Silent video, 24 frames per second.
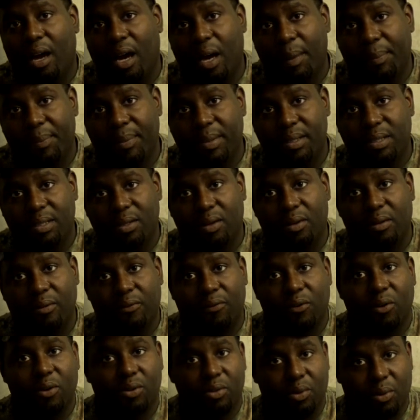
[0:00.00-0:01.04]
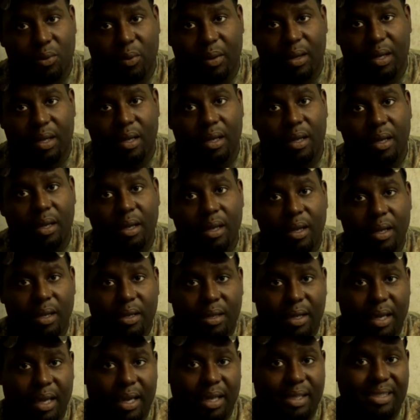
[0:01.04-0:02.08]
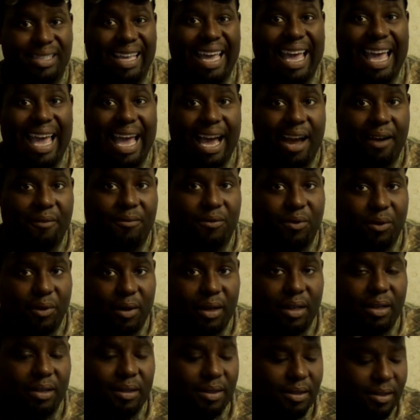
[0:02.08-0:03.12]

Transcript: up until the first 3 days after it.